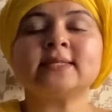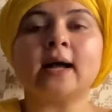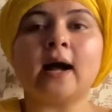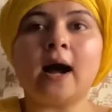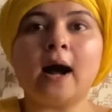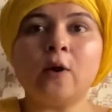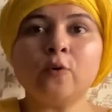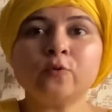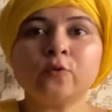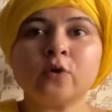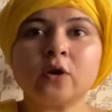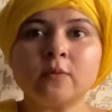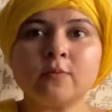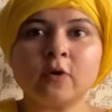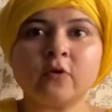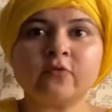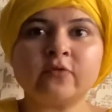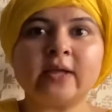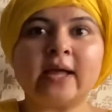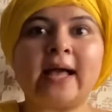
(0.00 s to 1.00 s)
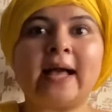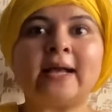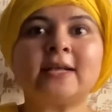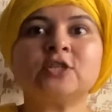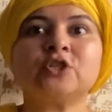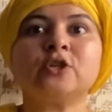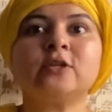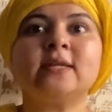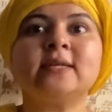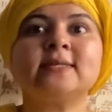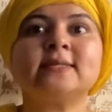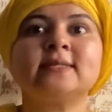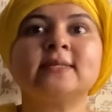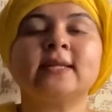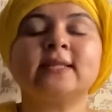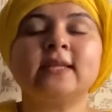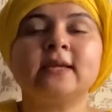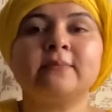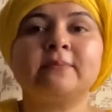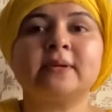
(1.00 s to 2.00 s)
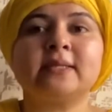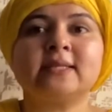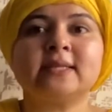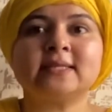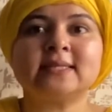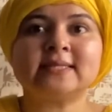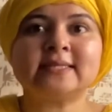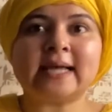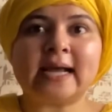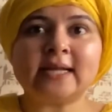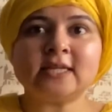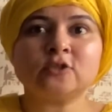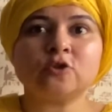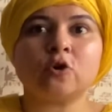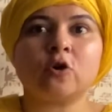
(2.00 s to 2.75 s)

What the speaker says: the outcome of the action is nothing but the sight